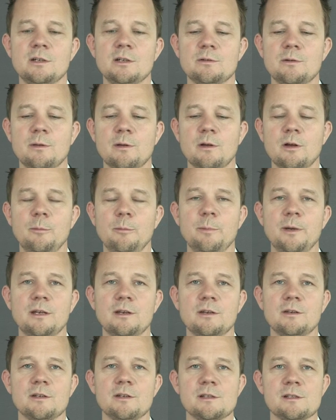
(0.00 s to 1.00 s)
to the
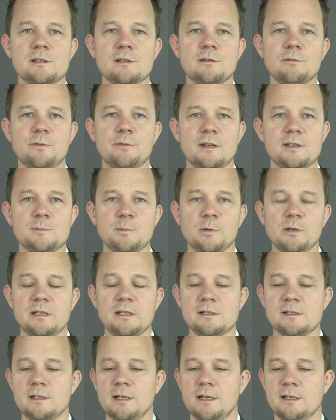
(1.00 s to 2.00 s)
competitors' Facebook
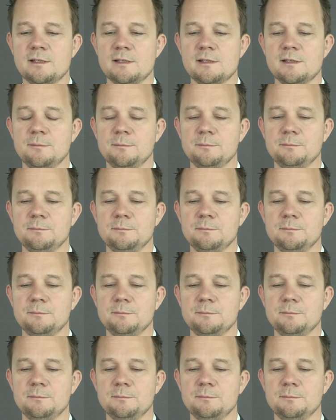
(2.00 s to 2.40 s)
insights.